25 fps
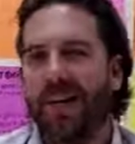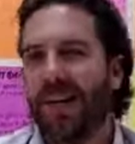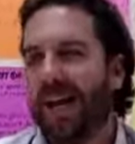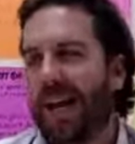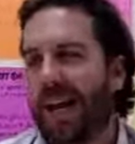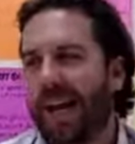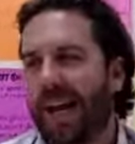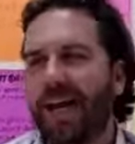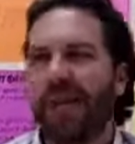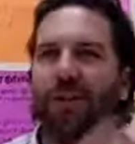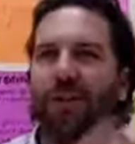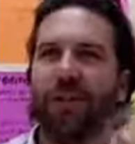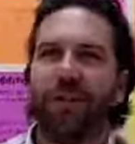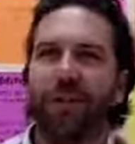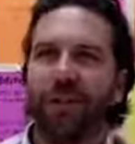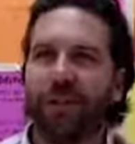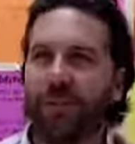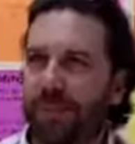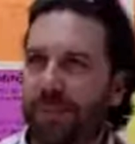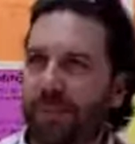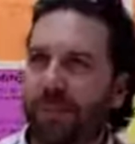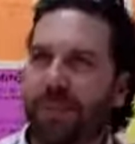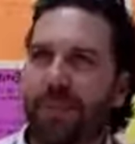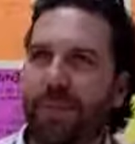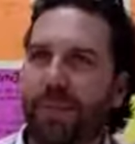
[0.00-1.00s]
And I should
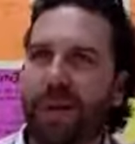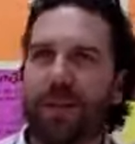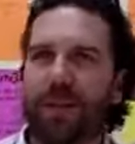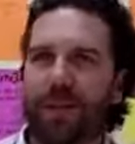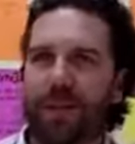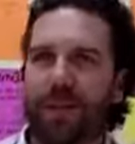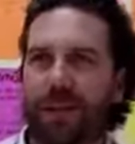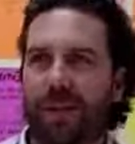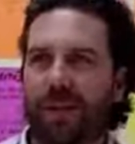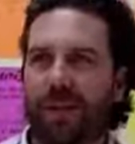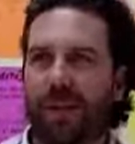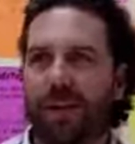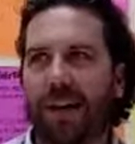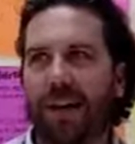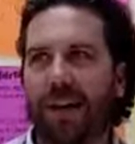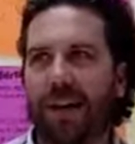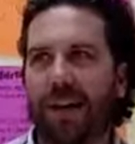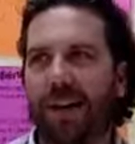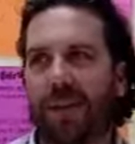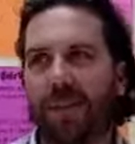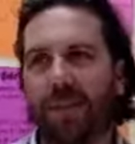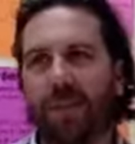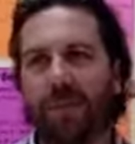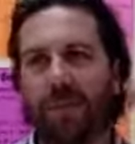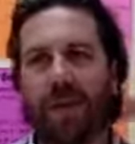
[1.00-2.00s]
just mention,
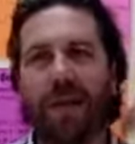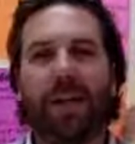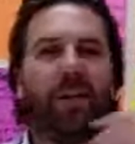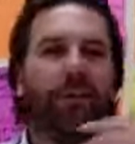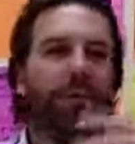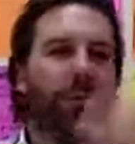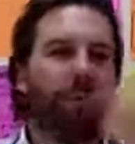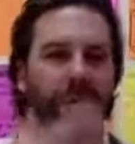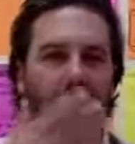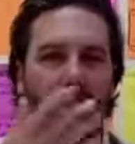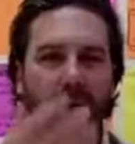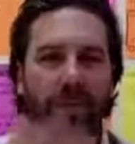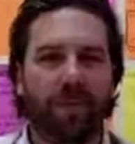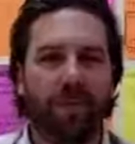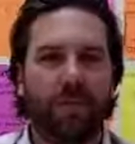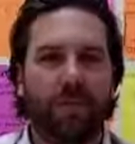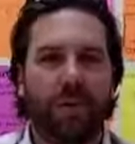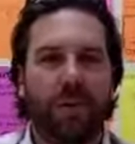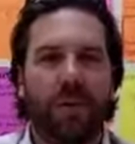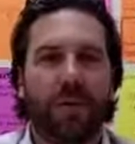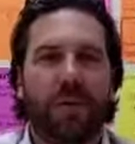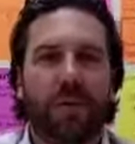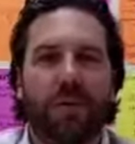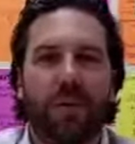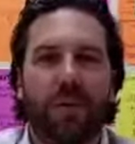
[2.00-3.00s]
and for
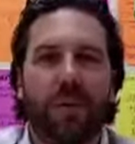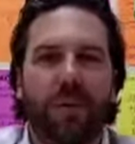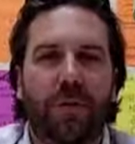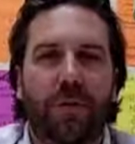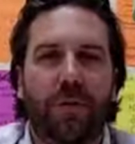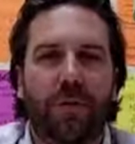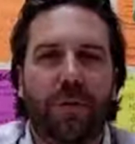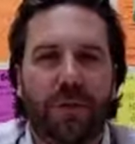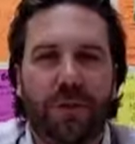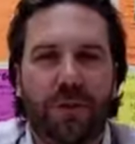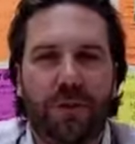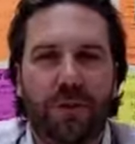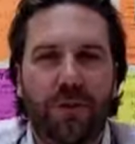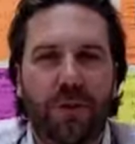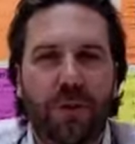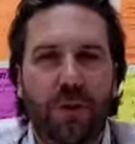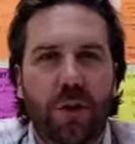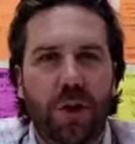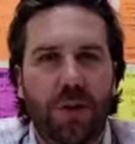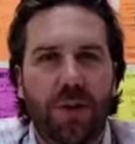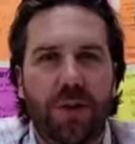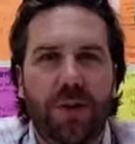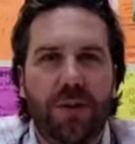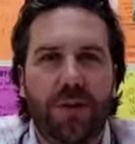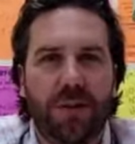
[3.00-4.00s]
those of you who have just
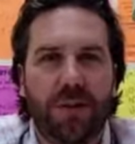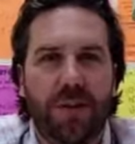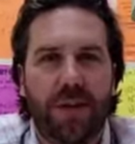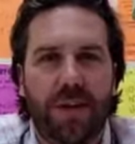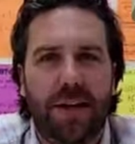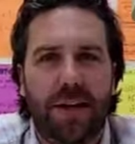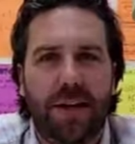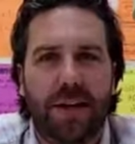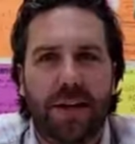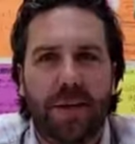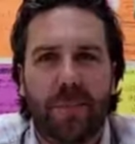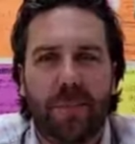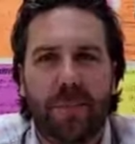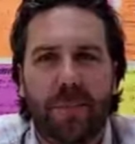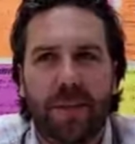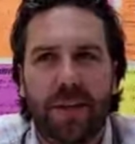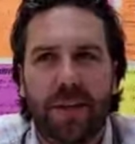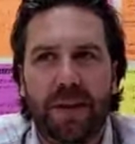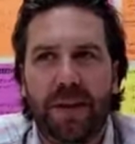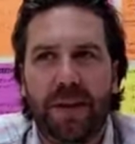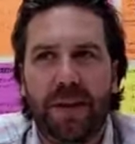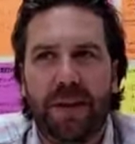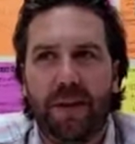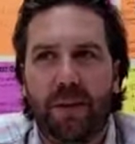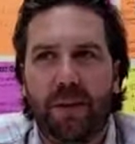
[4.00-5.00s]
joined, I'm
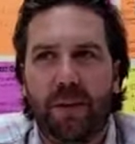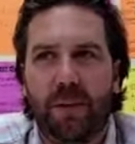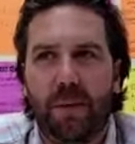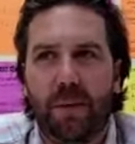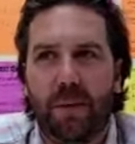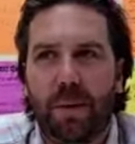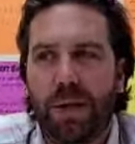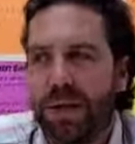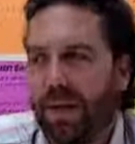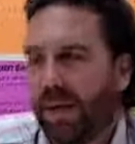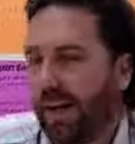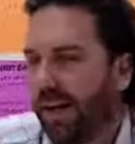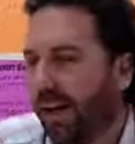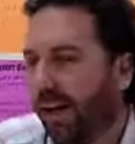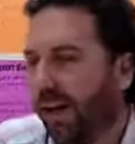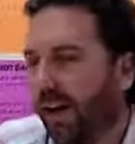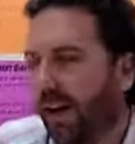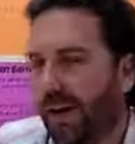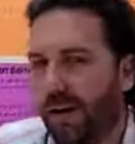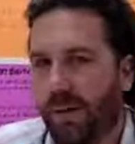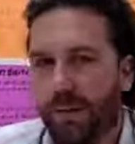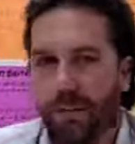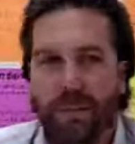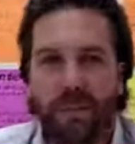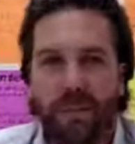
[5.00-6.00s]

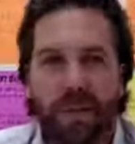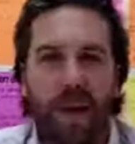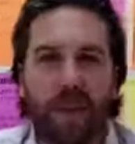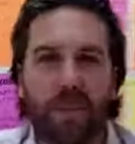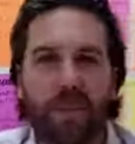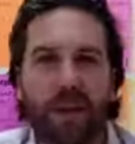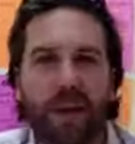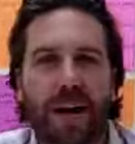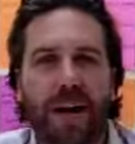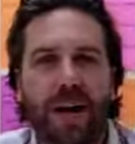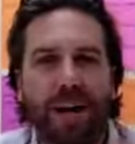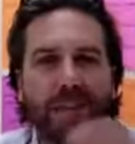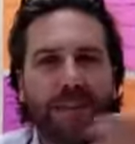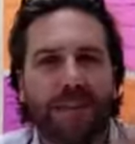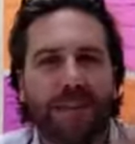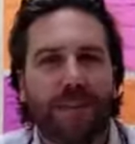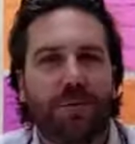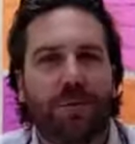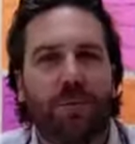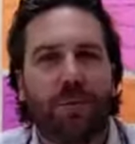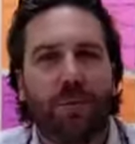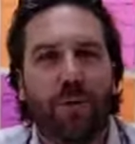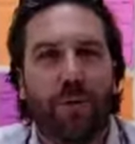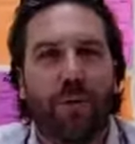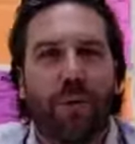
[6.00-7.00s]
Ryan, this is
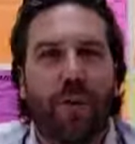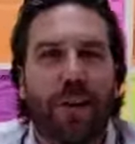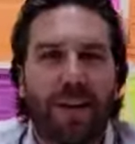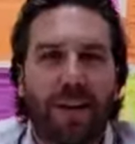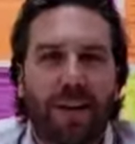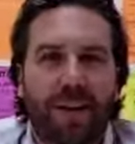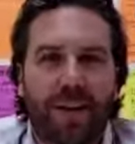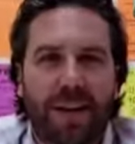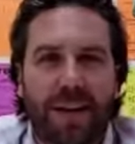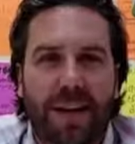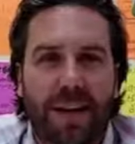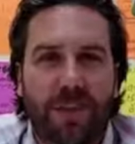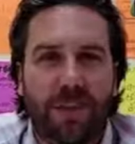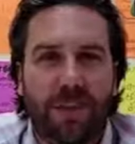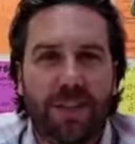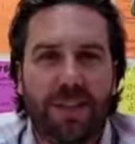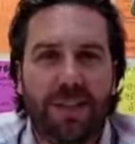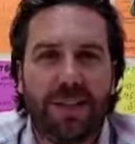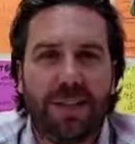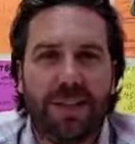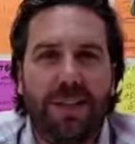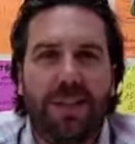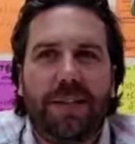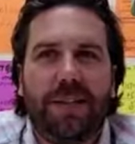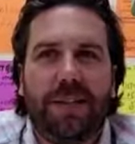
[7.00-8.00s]
Roy, and we're
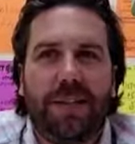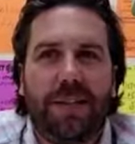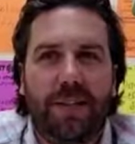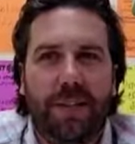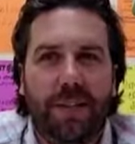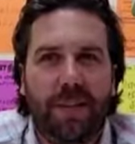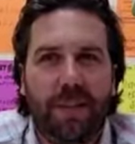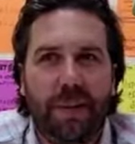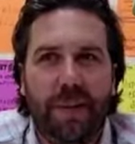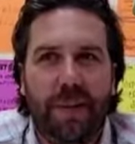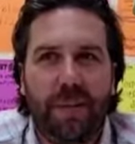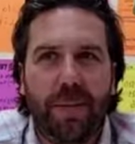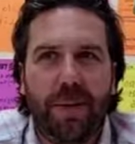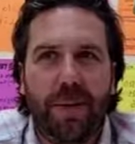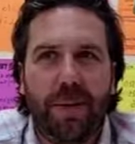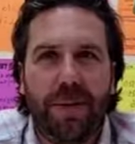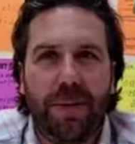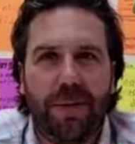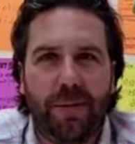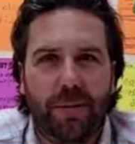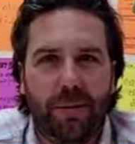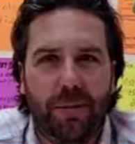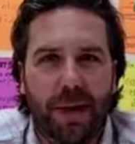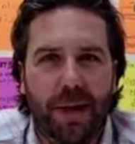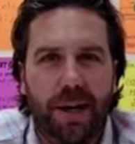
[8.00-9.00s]
discussing our
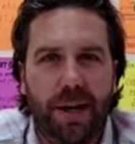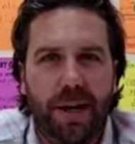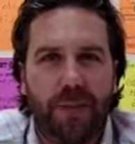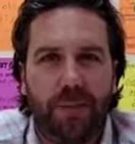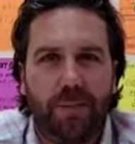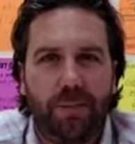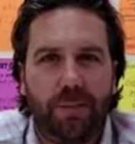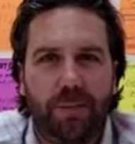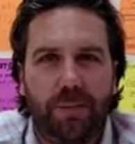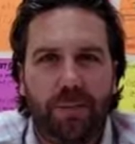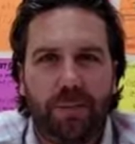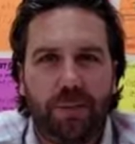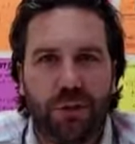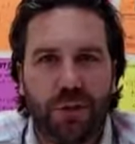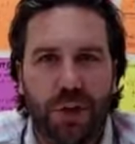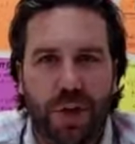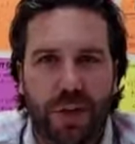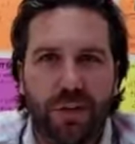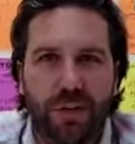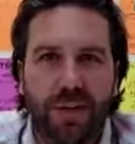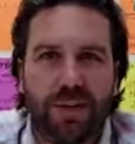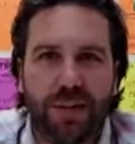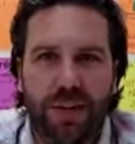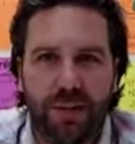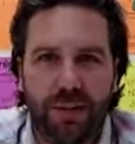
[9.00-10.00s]
upcoming
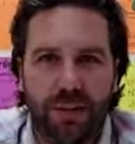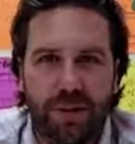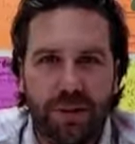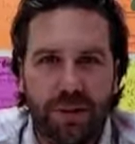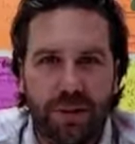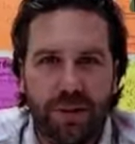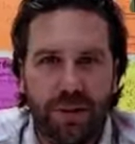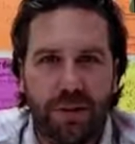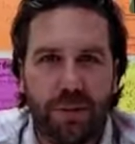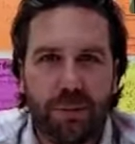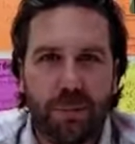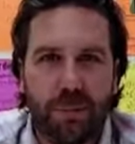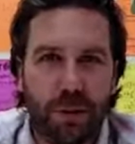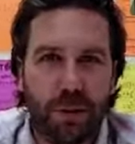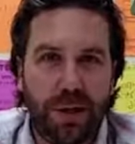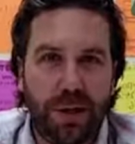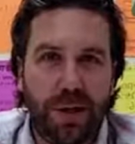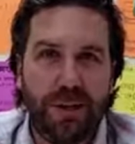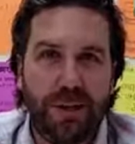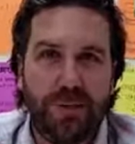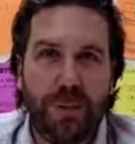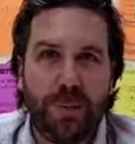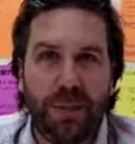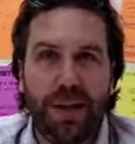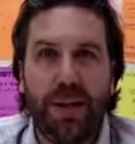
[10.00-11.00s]
Java Software Engineering
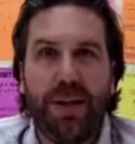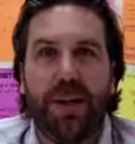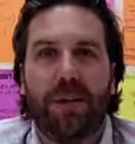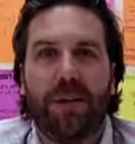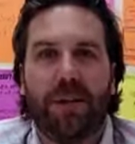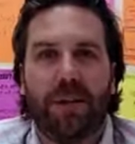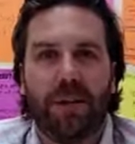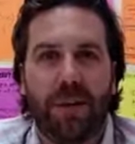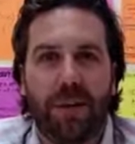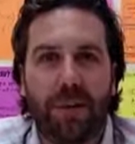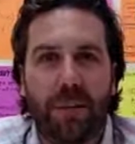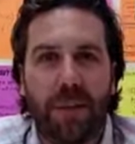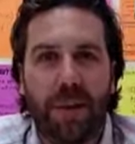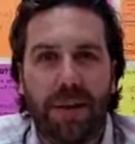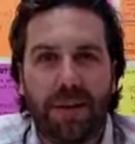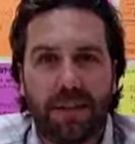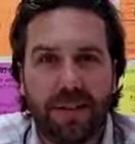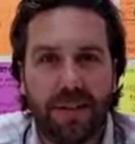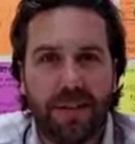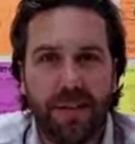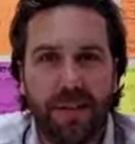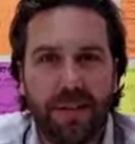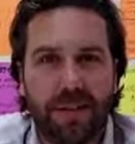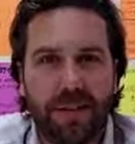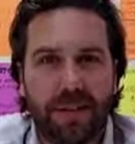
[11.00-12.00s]
Bootcamp at Playa del Carmen,
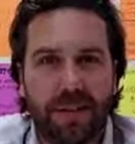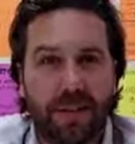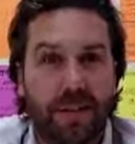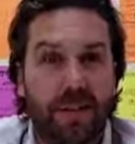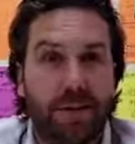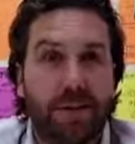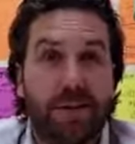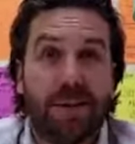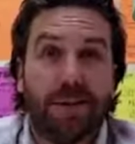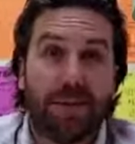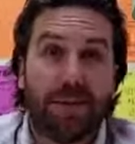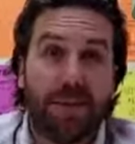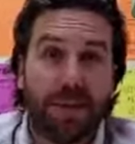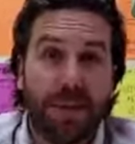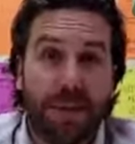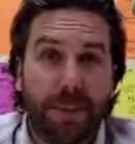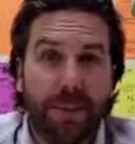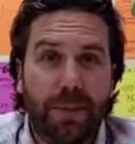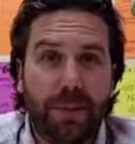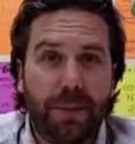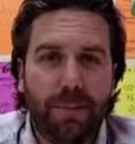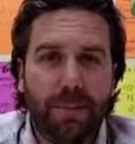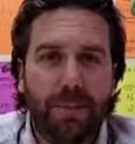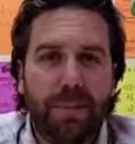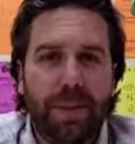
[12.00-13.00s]
Mexico, that starts in
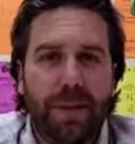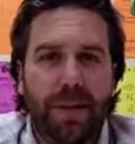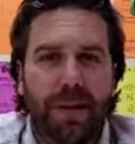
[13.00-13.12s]
September.